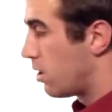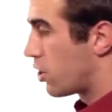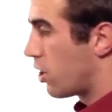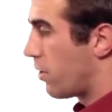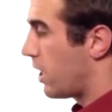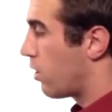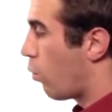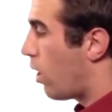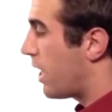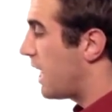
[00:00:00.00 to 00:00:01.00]
shown here,
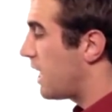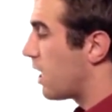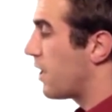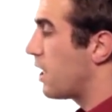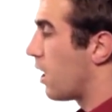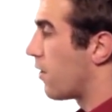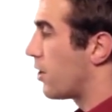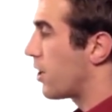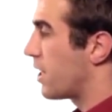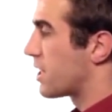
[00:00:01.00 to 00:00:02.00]
180 on the other,
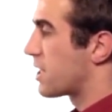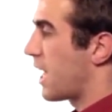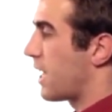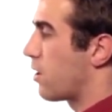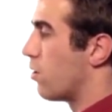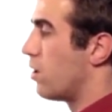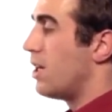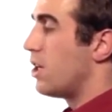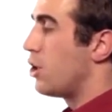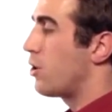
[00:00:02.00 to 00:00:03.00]
you're going to cycle.
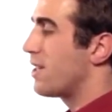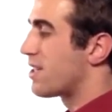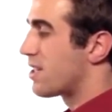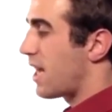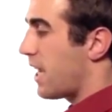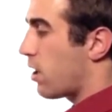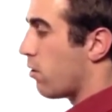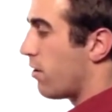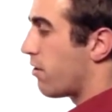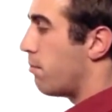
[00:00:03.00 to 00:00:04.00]
You can
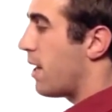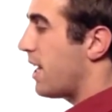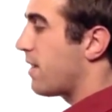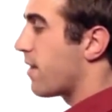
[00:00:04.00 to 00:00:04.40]
cycle as many